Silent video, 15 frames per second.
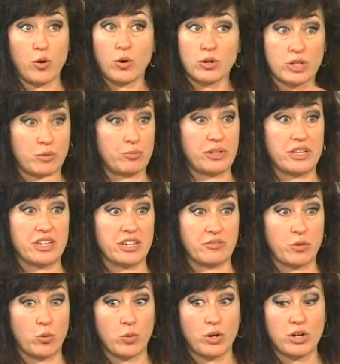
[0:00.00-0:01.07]
a completely
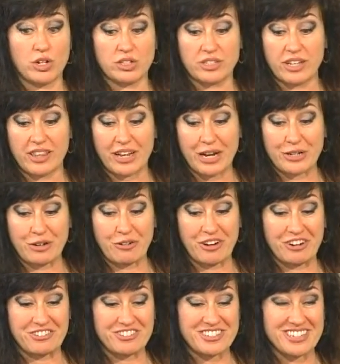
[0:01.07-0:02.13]
different world that I
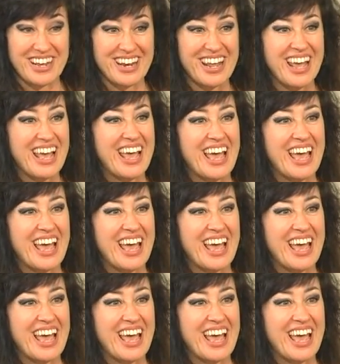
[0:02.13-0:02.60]
don't understand.